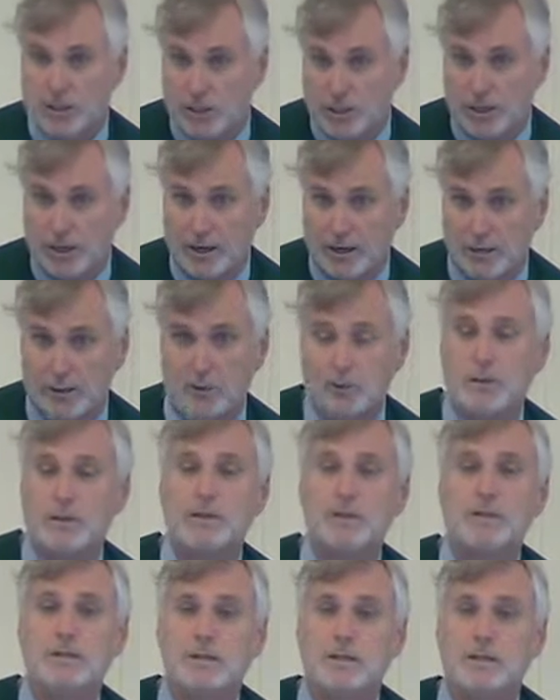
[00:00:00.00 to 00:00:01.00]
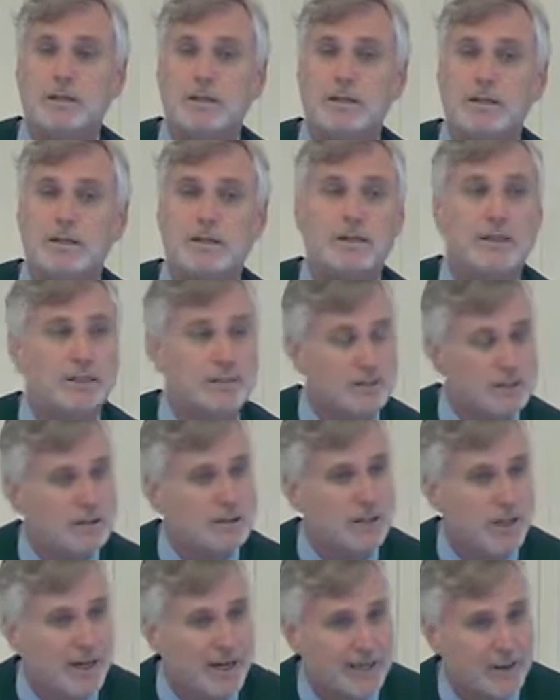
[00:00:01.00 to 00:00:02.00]
"Go and
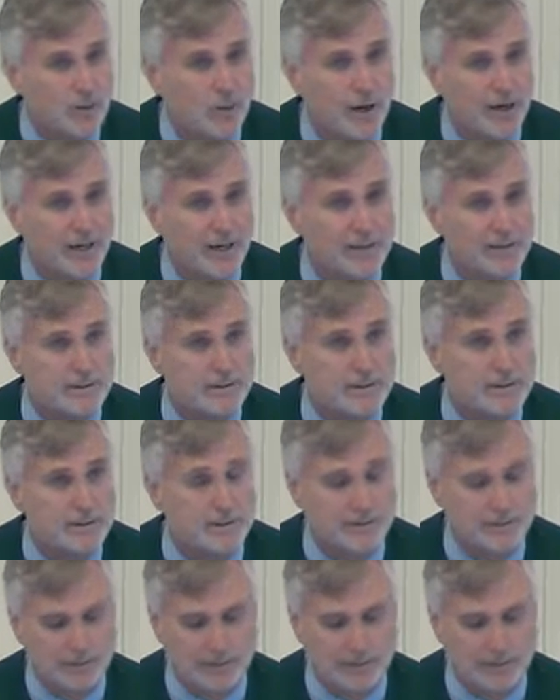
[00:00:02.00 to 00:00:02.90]
do likewise."